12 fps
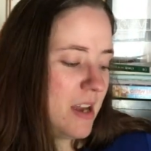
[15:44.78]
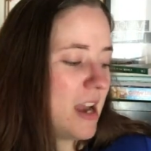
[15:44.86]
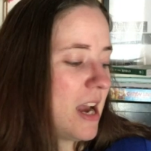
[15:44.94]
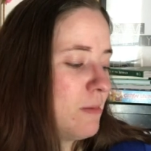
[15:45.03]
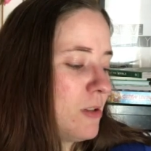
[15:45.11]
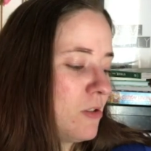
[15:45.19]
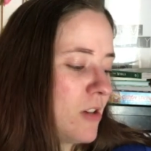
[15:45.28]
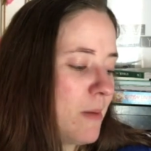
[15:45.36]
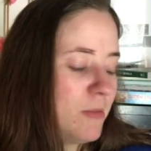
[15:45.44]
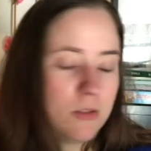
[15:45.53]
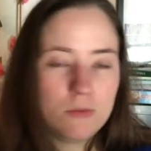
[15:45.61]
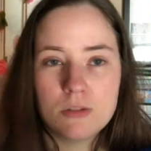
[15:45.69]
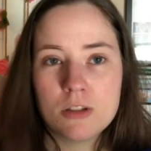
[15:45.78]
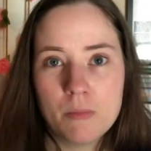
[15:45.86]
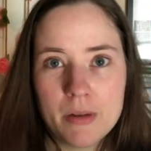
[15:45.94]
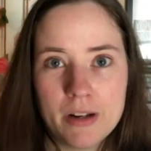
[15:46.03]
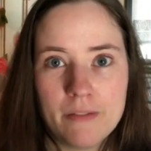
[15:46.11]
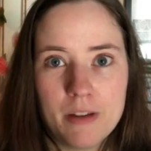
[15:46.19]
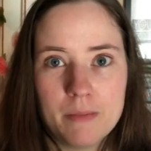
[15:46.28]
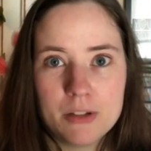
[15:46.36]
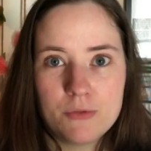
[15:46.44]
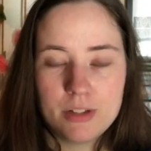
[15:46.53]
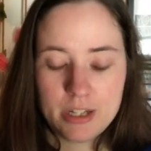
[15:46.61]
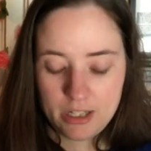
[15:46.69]
I'm subscribed to so many of them, it's
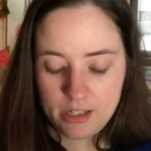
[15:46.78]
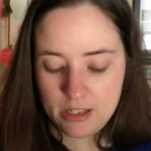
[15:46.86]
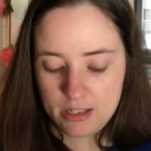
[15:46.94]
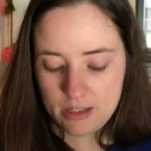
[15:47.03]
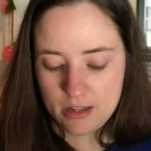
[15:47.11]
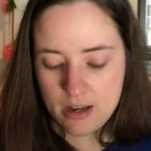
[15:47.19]
ridiculous.